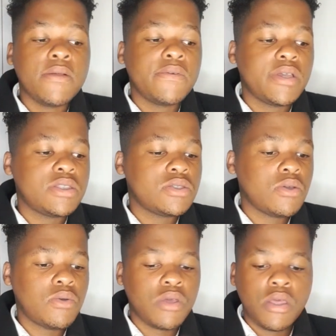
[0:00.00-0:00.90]
right?
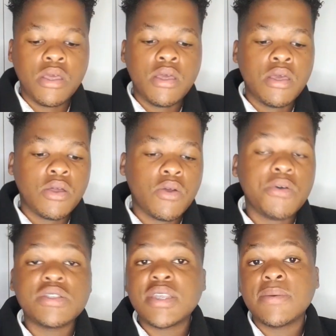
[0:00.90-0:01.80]
So go
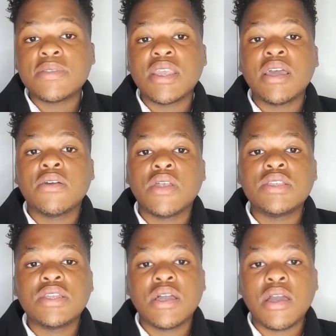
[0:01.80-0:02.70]
on Substack, create
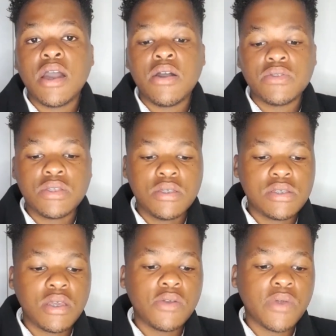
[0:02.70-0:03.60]
an account,
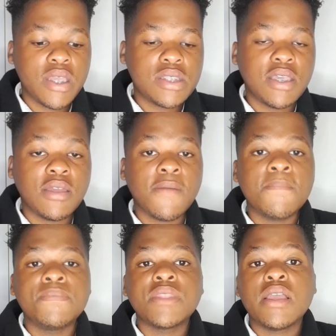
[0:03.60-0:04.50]
start writing,
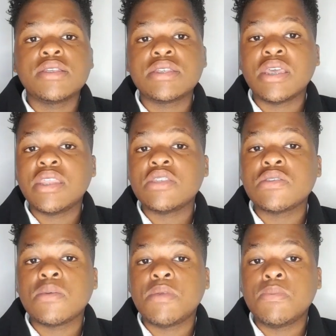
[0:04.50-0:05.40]
send that to
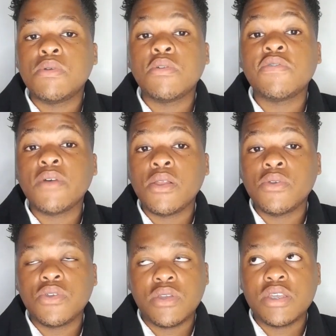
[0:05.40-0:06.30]
the people who follow
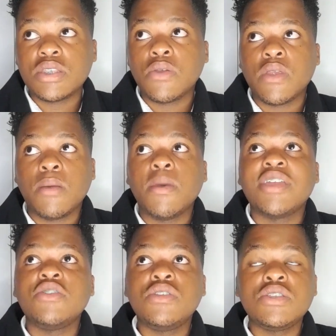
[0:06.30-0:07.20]
you on Instagram.
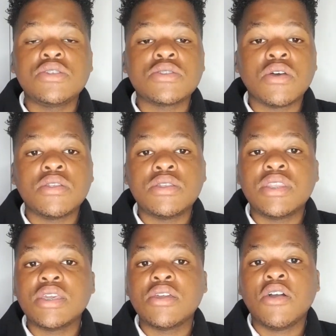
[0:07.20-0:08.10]
And you need to start
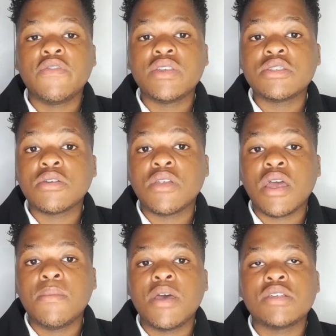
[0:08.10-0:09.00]
thinking of
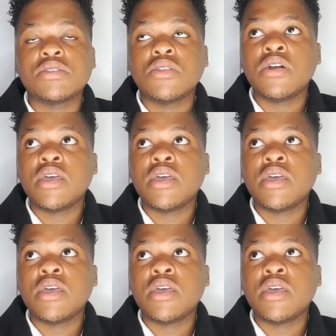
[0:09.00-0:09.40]
Instagram as not